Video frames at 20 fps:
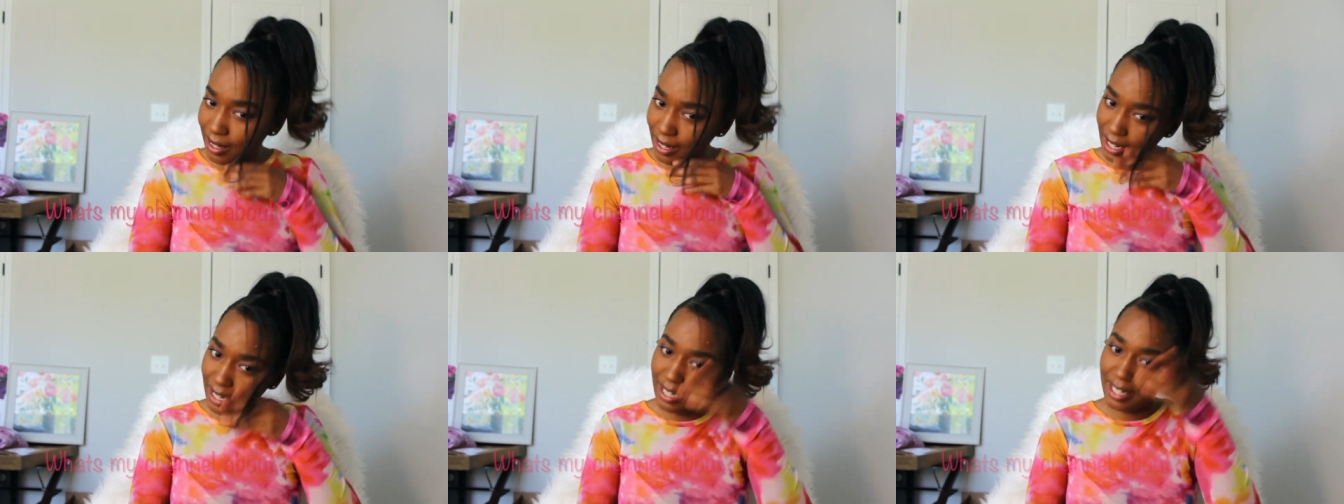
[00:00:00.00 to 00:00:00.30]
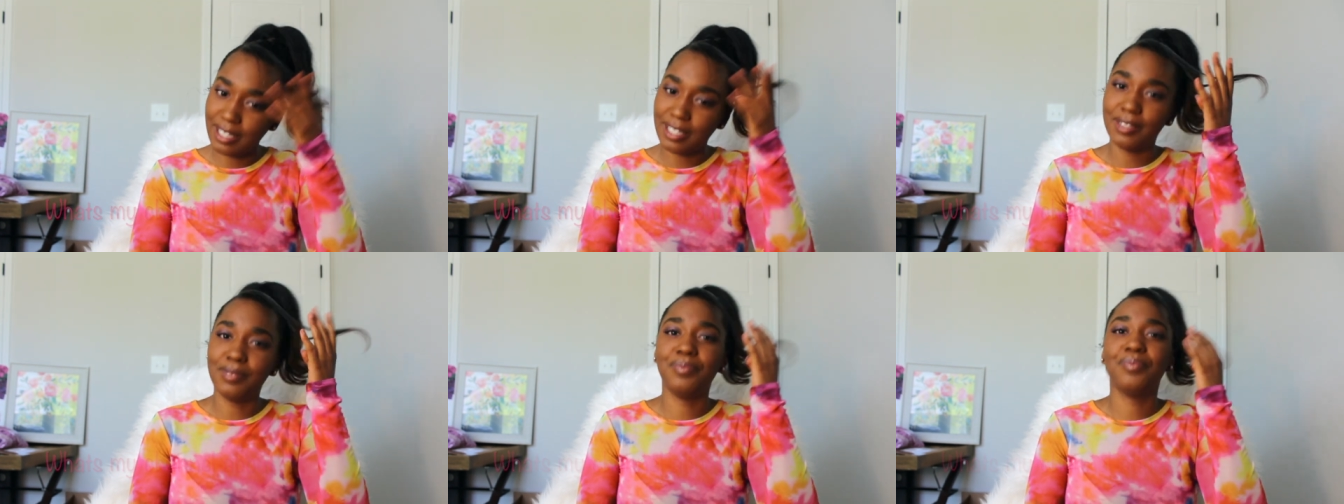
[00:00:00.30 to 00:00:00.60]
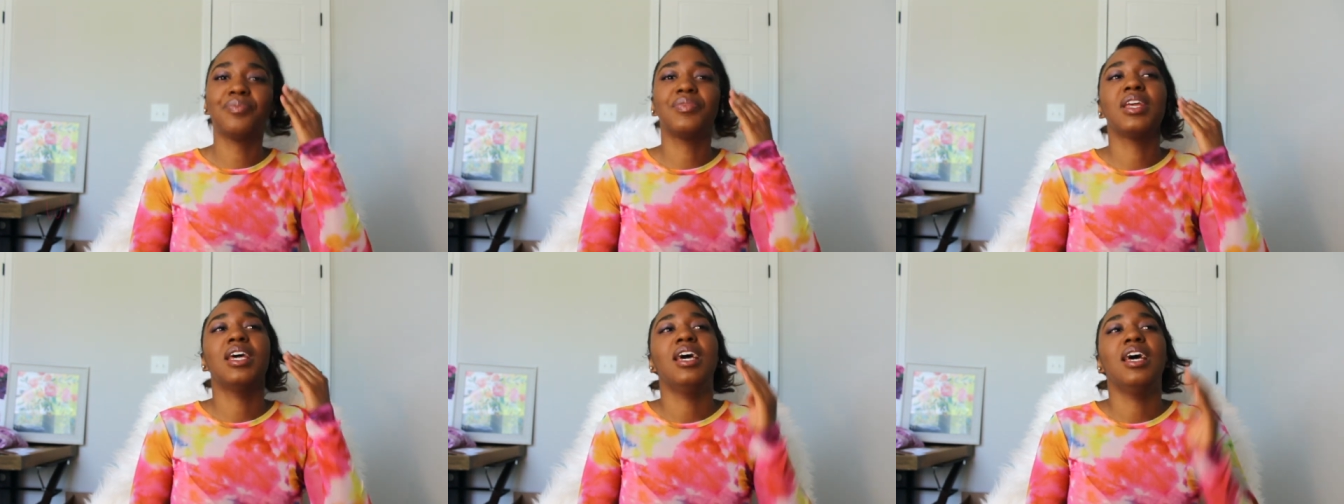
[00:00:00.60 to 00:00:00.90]

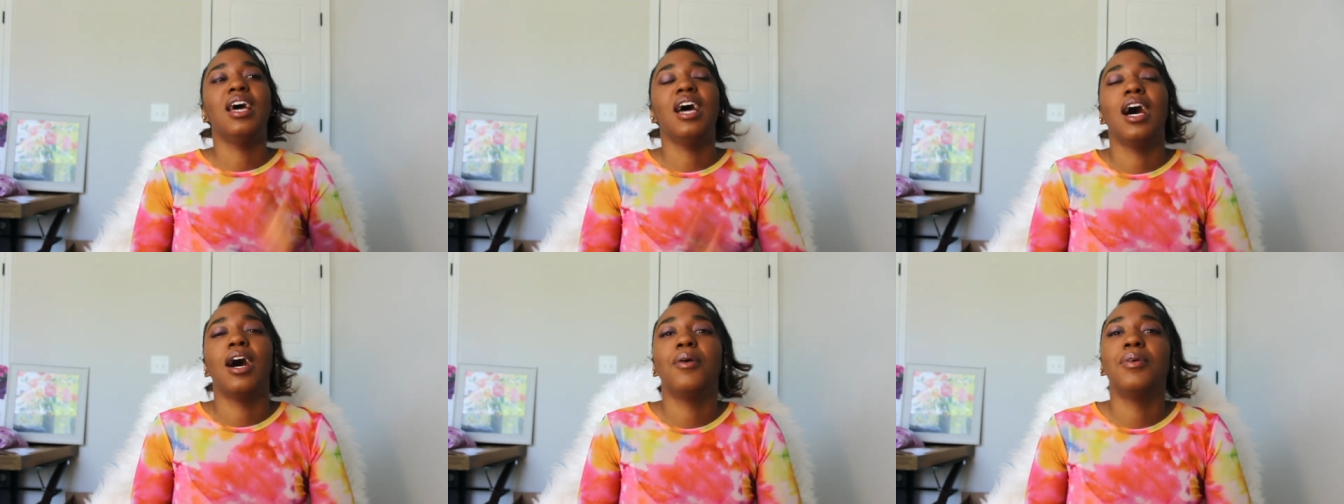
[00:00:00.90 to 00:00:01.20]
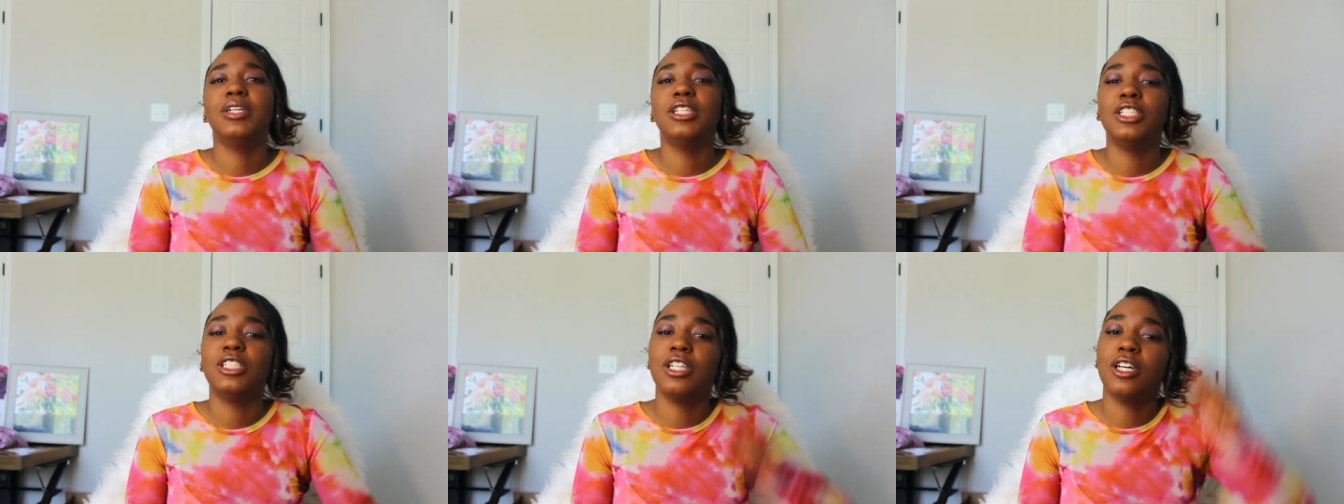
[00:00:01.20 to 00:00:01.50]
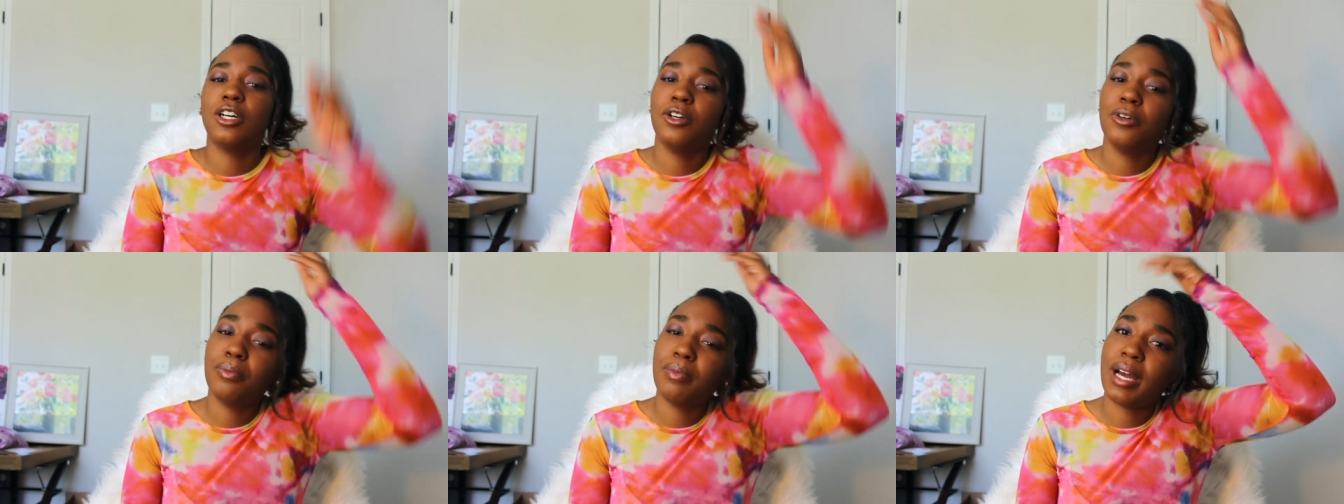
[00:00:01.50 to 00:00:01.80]
Um, I want to
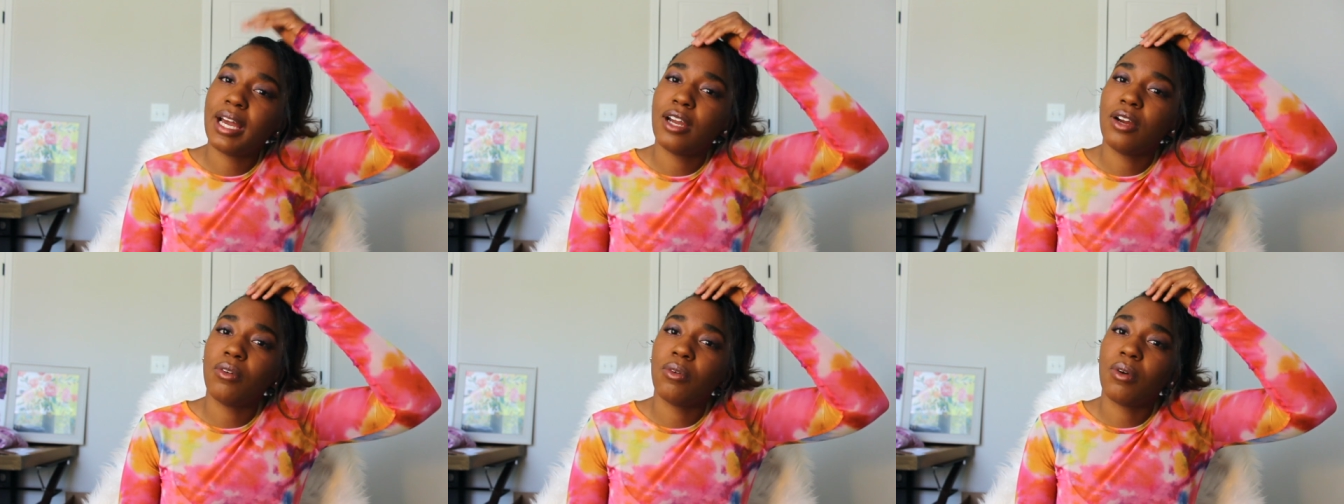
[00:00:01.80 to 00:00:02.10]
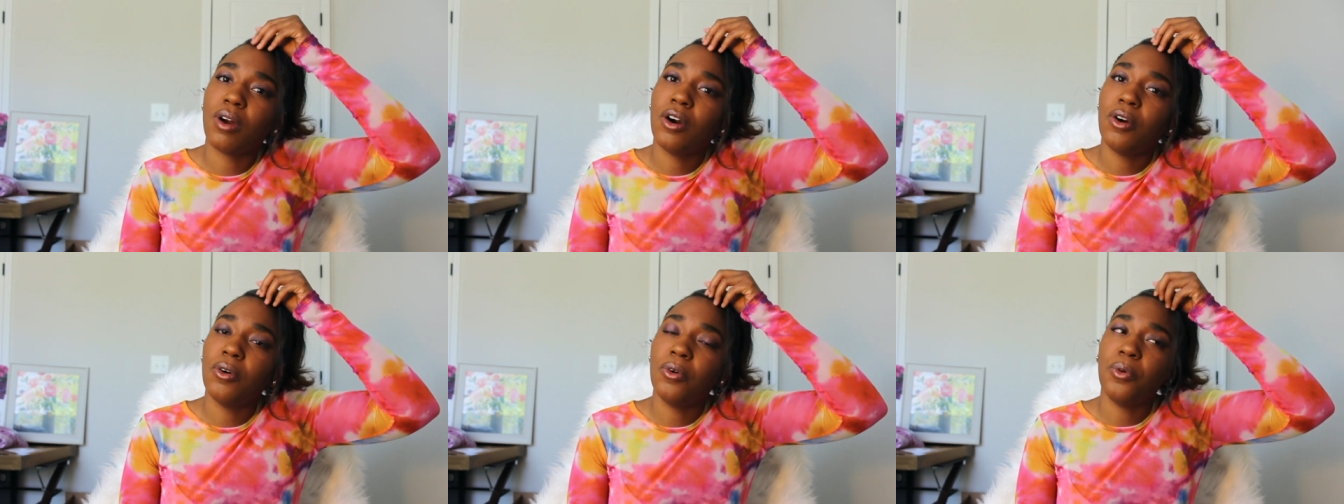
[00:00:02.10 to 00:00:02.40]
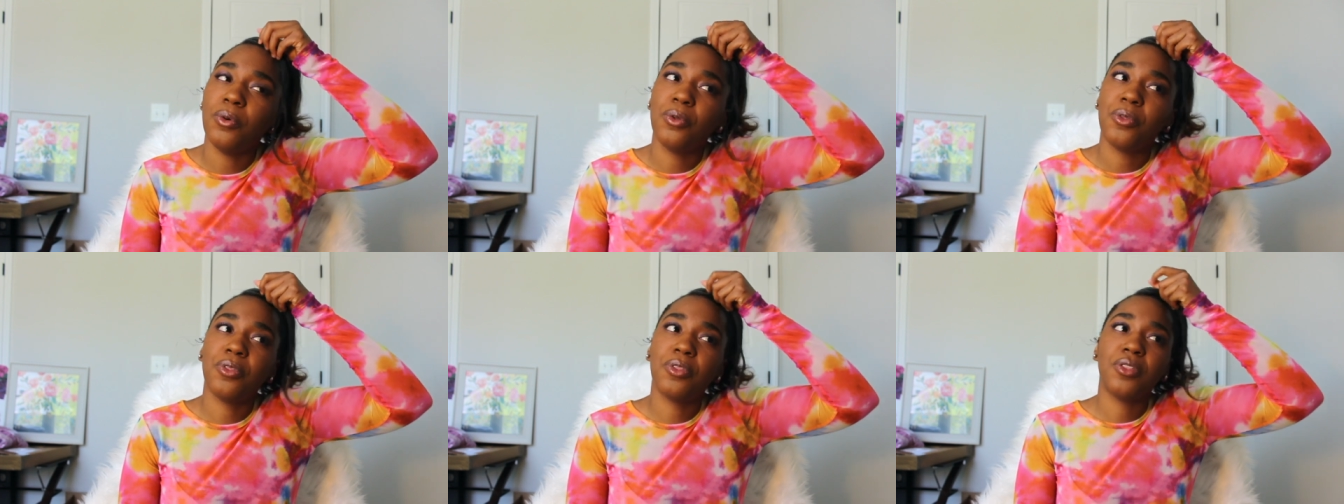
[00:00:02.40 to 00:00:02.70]
show my
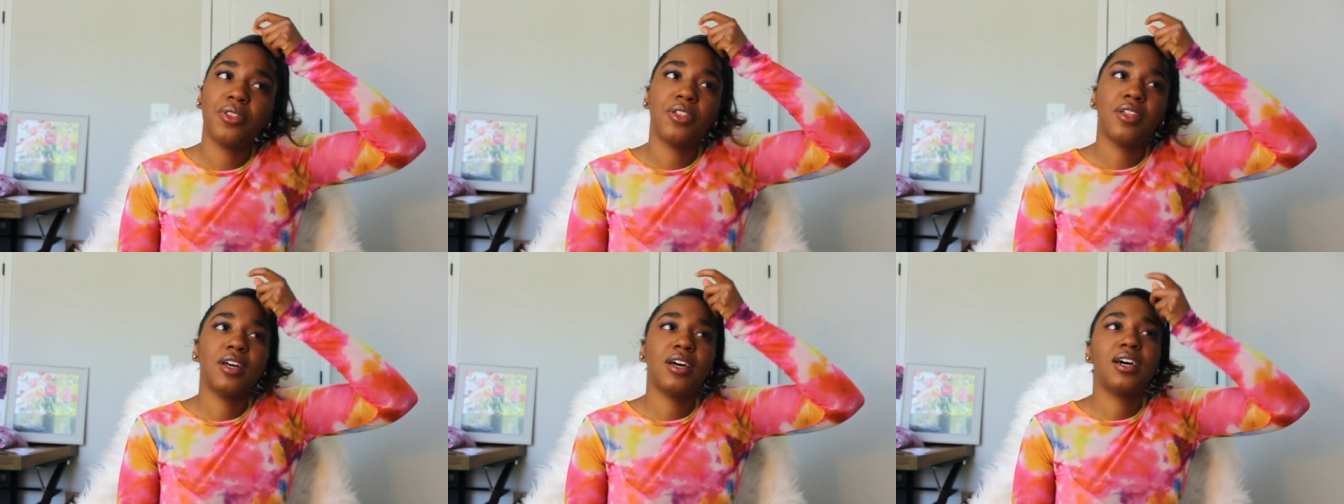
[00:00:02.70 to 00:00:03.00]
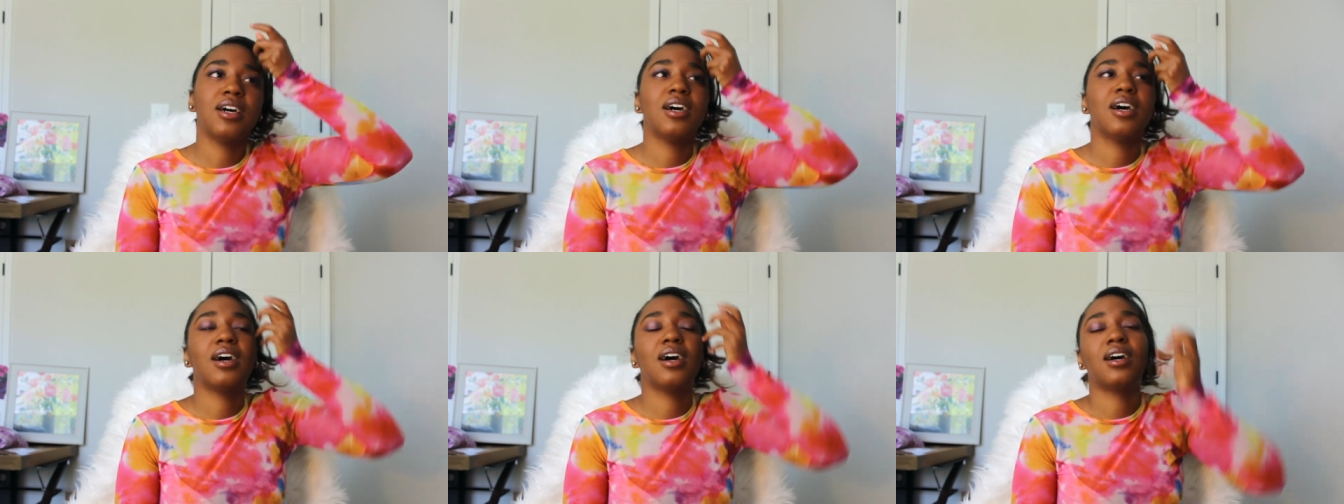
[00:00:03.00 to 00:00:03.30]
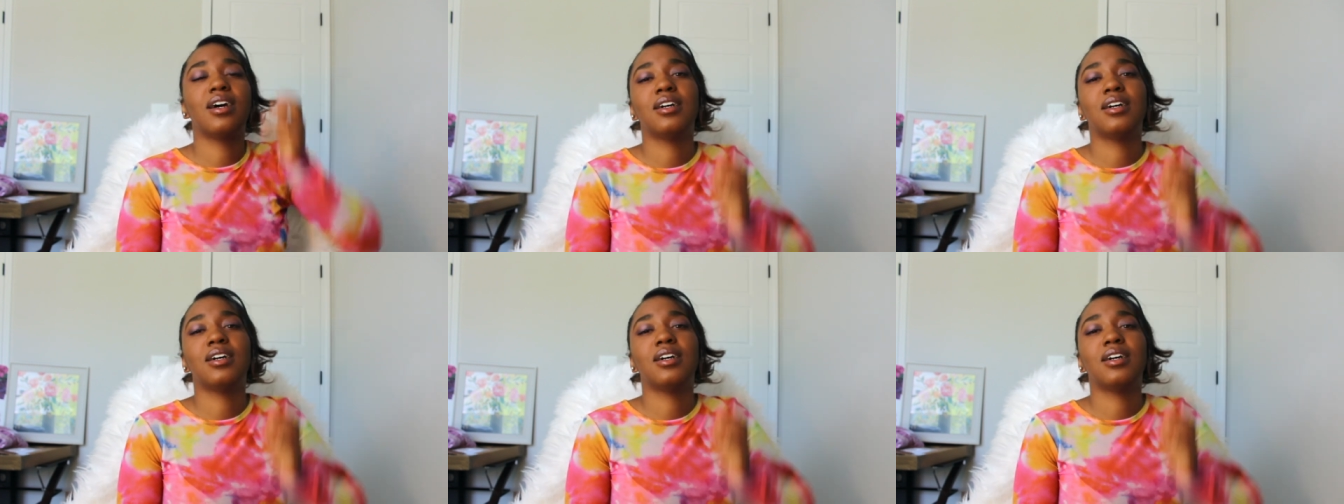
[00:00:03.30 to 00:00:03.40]
growth,